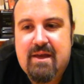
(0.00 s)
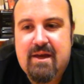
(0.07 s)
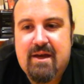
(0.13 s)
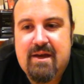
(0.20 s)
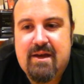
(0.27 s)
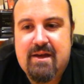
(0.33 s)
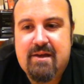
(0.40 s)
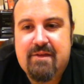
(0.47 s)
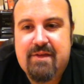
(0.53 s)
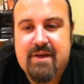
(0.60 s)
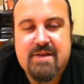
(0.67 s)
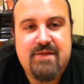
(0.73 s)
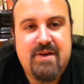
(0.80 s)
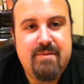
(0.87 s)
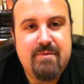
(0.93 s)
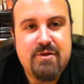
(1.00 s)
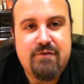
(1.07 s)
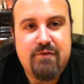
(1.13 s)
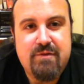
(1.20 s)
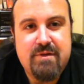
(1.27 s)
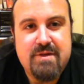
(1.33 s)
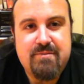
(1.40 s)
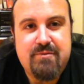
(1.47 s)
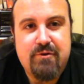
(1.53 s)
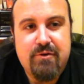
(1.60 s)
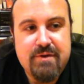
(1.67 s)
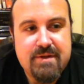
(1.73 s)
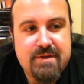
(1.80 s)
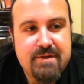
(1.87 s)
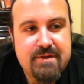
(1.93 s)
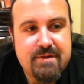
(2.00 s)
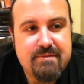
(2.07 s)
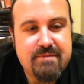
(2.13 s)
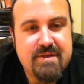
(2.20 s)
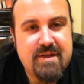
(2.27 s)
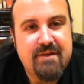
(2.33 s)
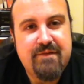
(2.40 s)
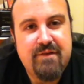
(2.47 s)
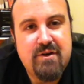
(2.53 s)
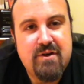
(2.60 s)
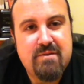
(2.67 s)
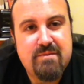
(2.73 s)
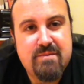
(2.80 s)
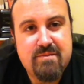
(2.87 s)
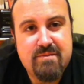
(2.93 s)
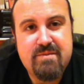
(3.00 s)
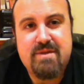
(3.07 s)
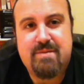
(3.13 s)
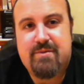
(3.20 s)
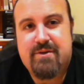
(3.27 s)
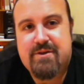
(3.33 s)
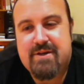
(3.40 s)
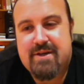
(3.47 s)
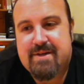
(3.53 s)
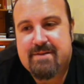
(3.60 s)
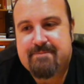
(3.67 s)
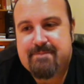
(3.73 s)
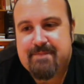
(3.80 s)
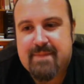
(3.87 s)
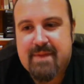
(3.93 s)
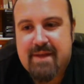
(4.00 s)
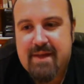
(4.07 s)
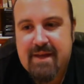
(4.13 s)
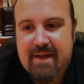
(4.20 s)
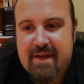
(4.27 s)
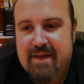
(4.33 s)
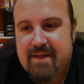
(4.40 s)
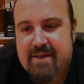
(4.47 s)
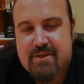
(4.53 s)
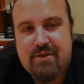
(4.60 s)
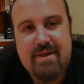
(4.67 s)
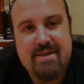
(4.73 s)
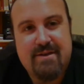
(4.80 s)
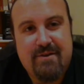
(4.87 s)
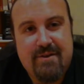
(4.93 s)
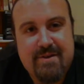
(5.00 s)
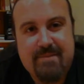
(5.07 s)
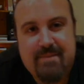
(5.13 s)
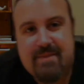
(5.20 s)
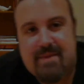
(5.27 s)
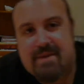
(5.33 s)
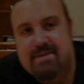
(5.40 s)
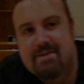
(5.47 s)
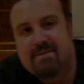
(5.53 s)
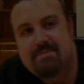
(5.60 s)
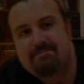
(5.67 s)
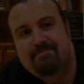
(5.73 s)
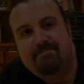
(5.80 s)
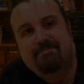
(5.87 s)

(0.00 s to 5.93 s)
And thanks very much for all the support so far, it's appreciated. Cheers guys, thanks a lot.